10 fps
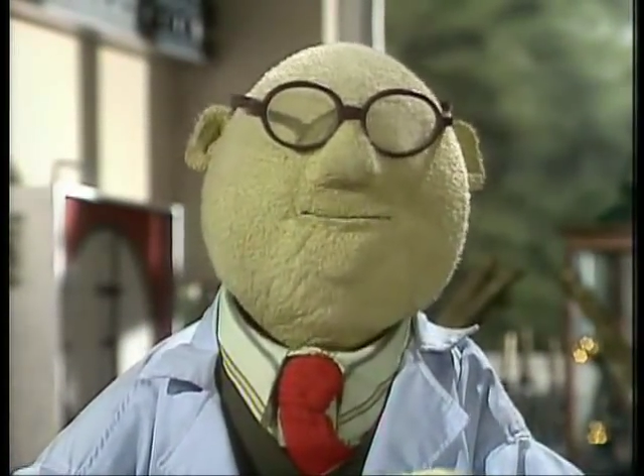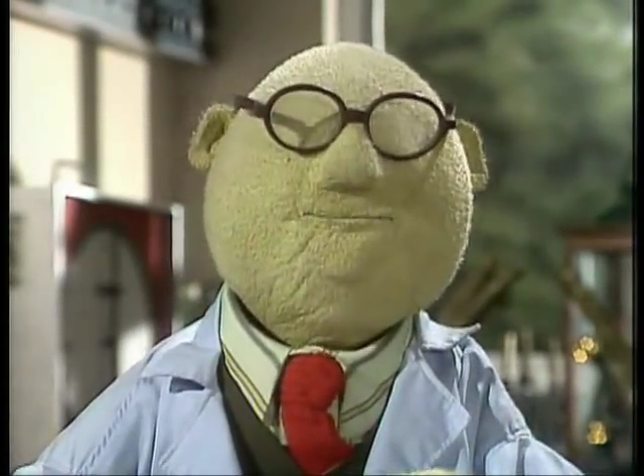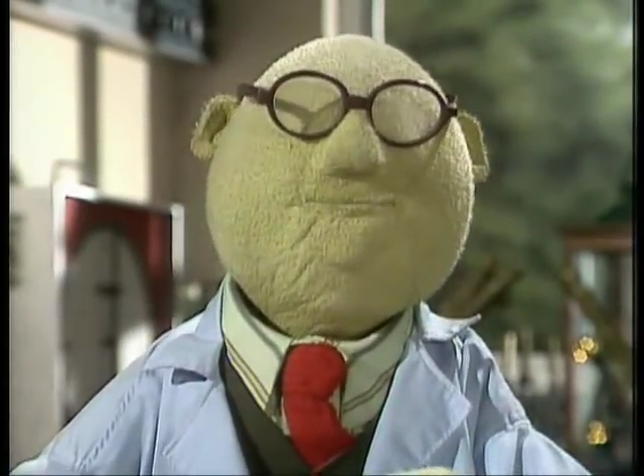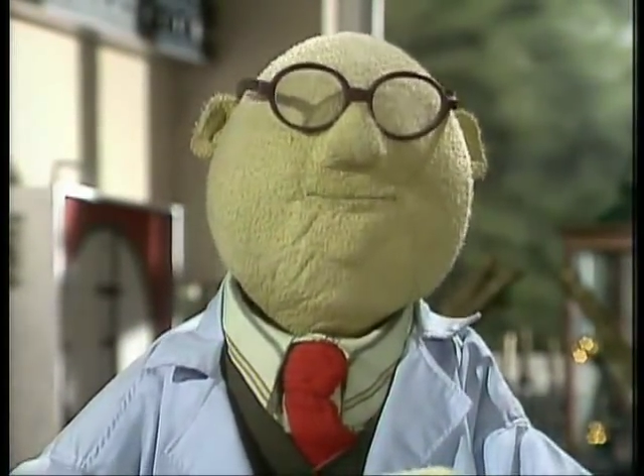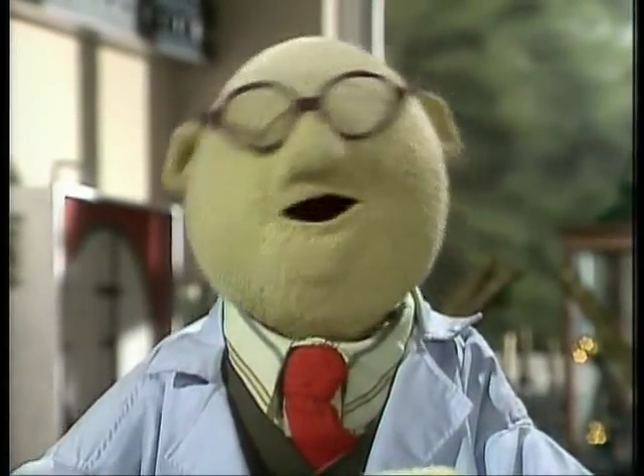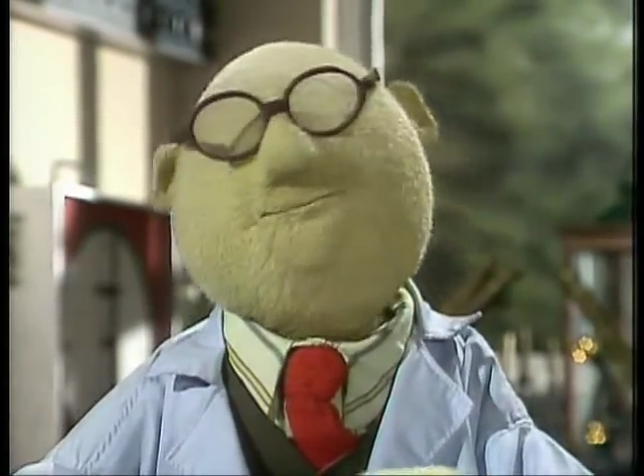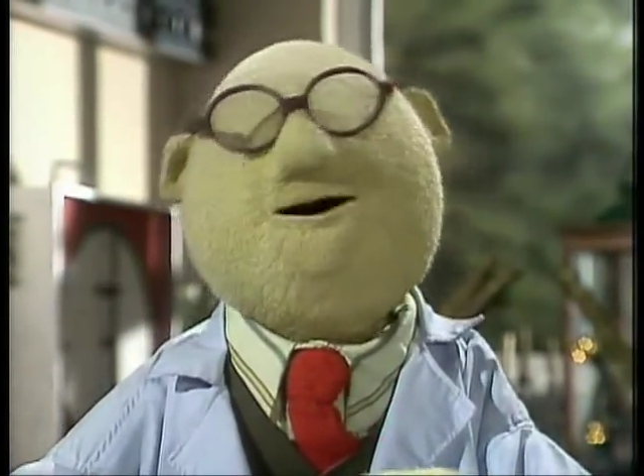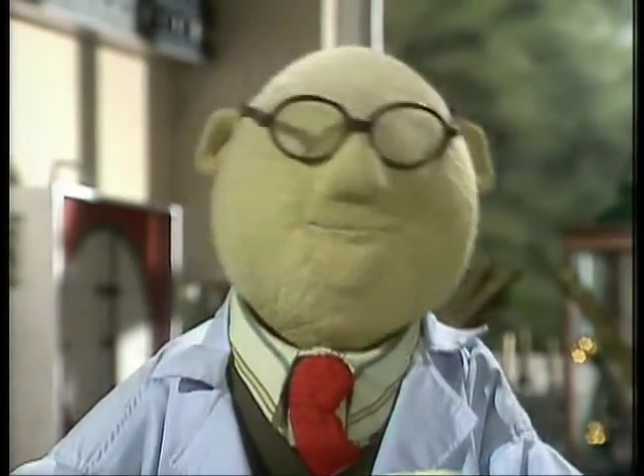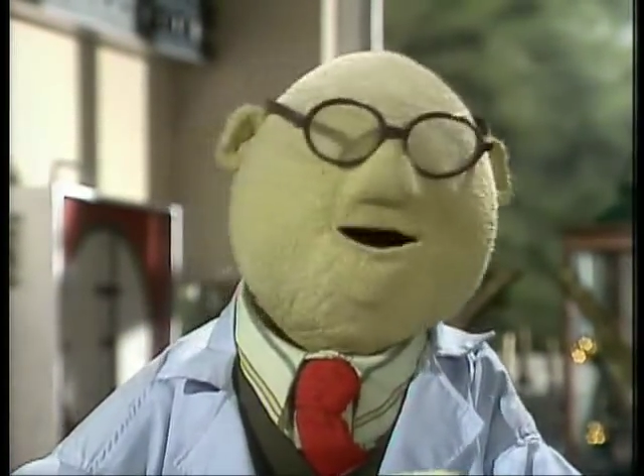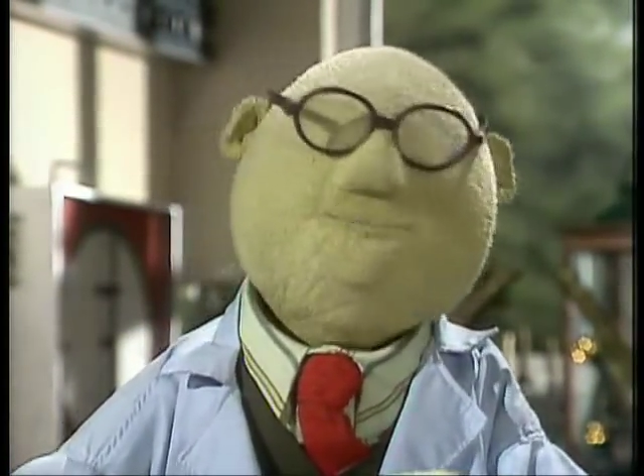Furthermore,
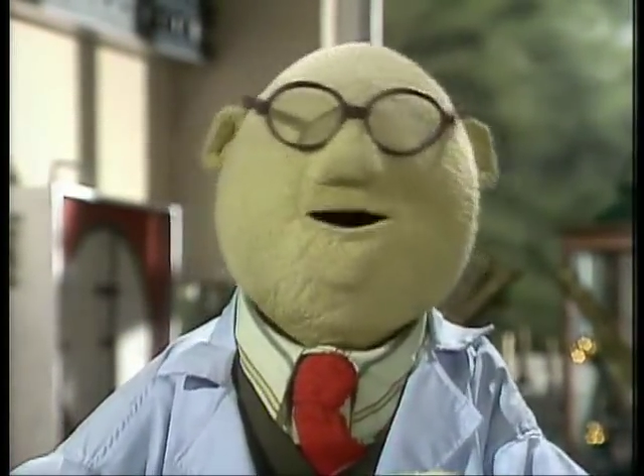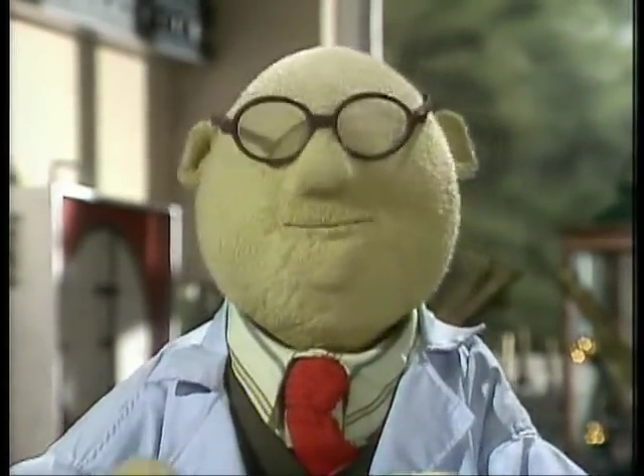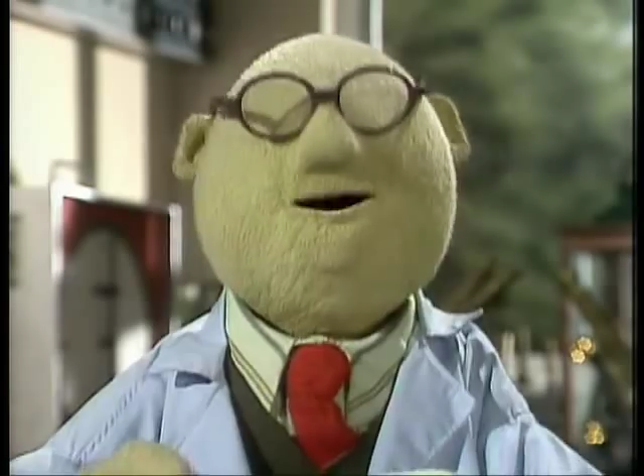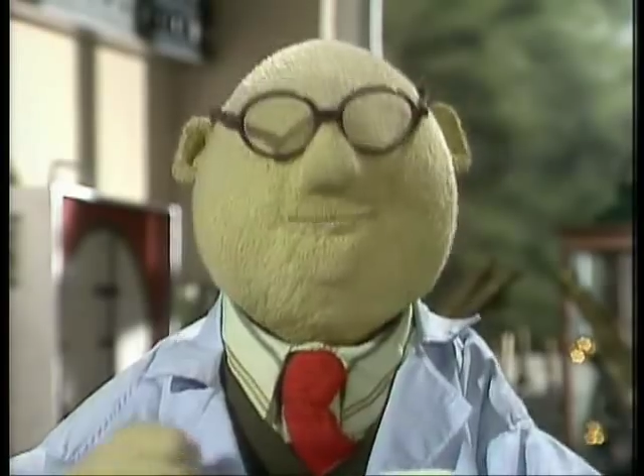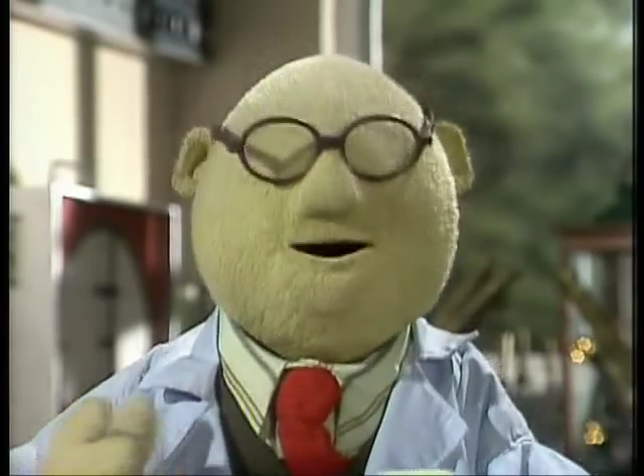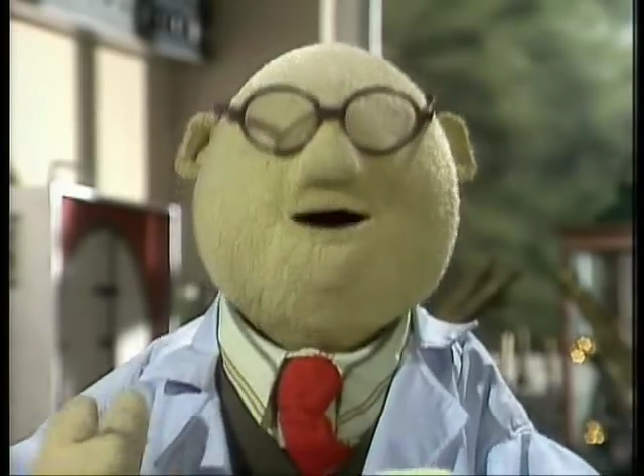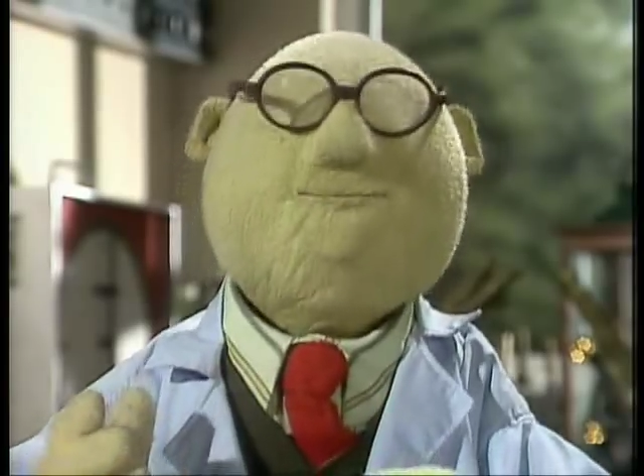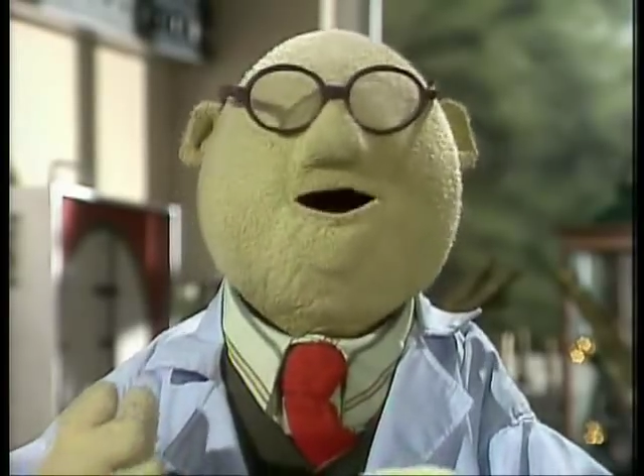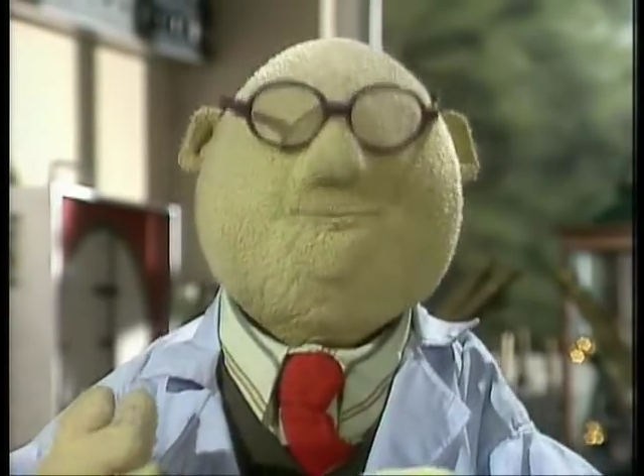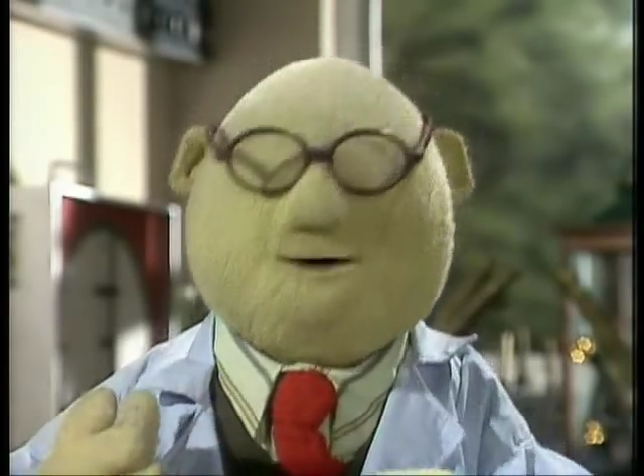they are
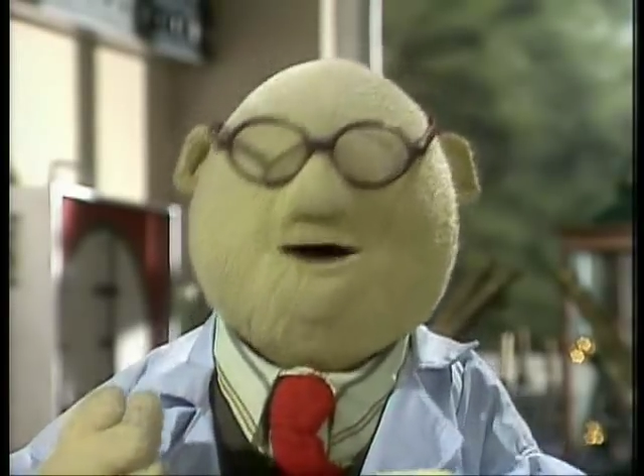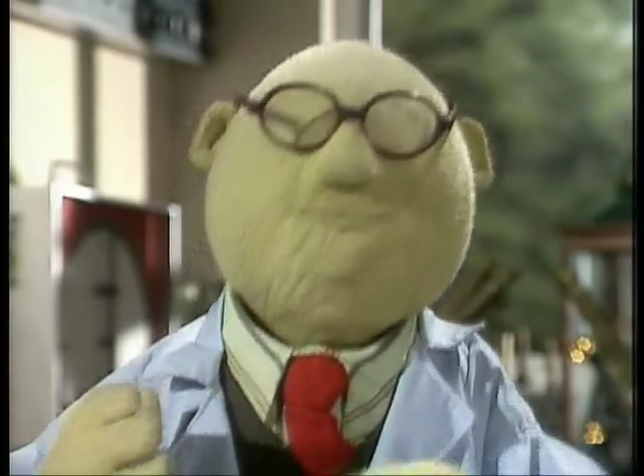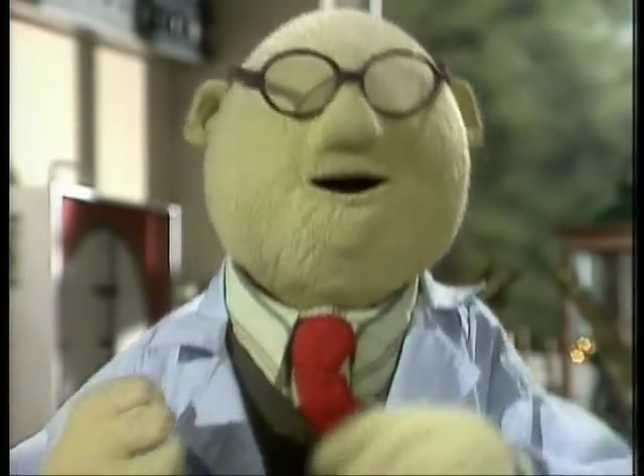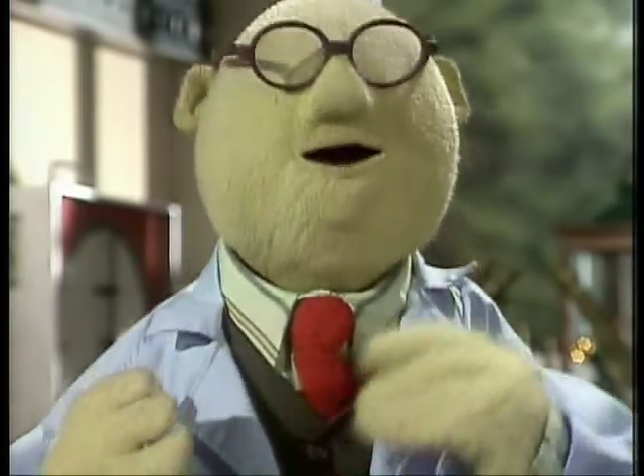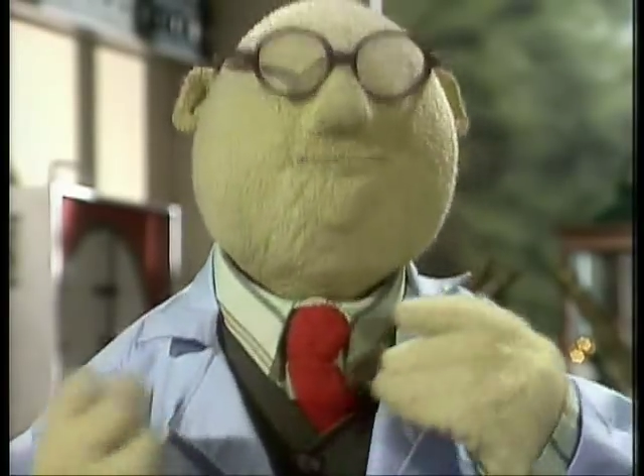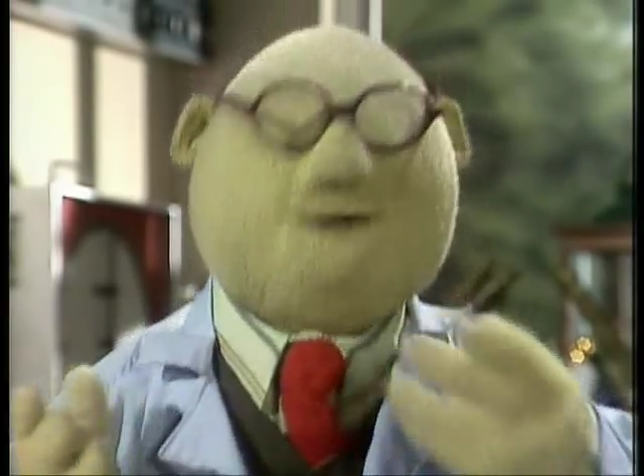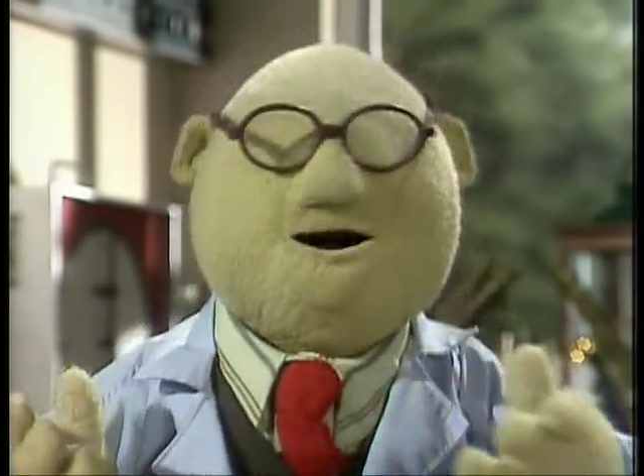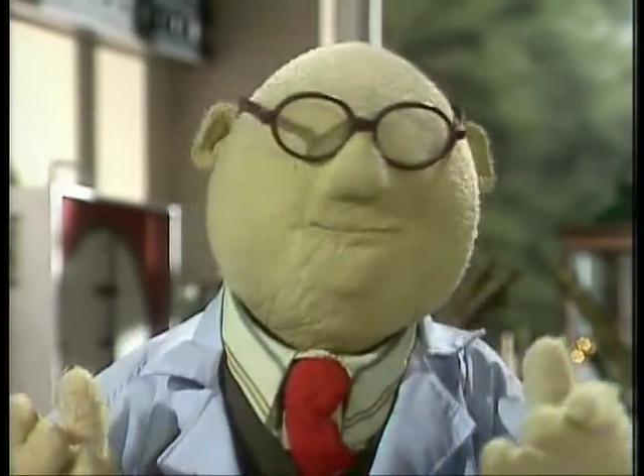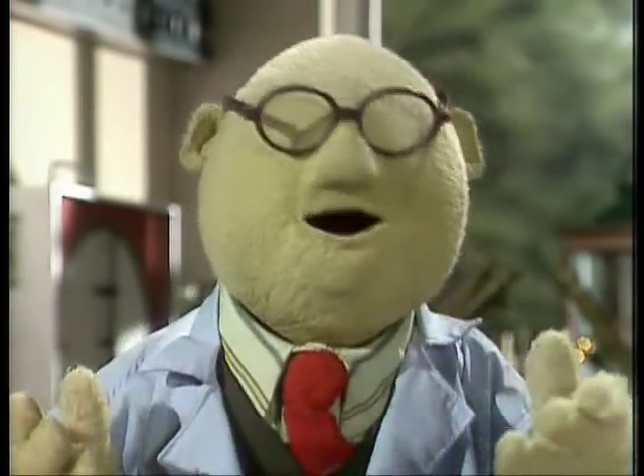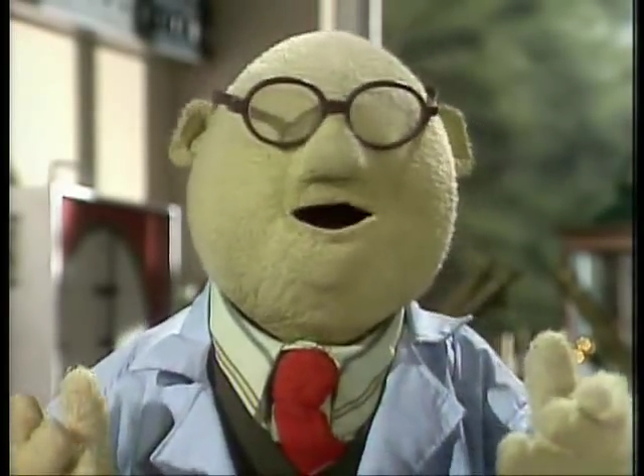absolutely
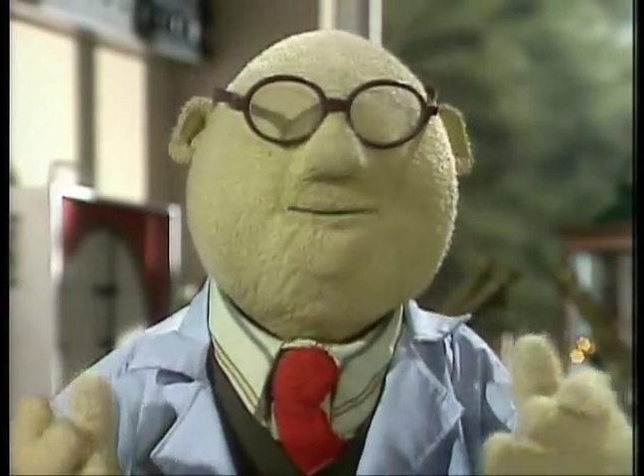harmless.